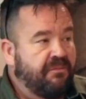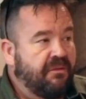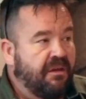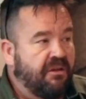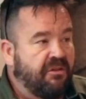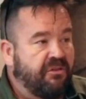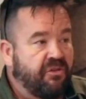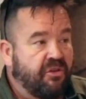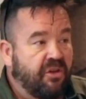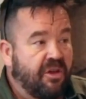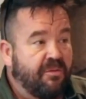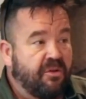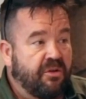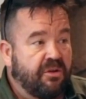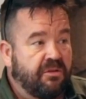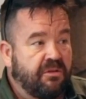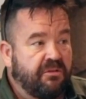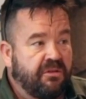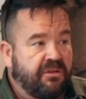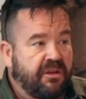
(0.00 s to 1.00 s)
and
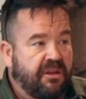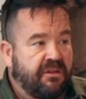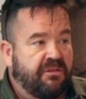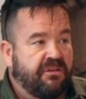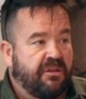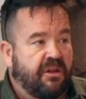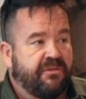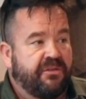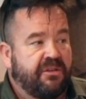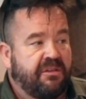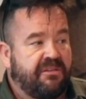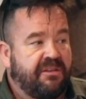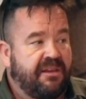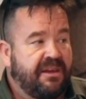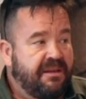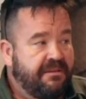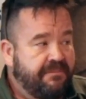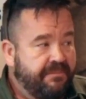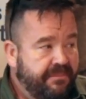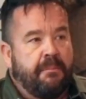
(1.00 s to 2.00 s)
terminal
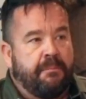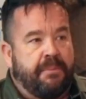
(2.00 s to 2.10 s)
insolvency.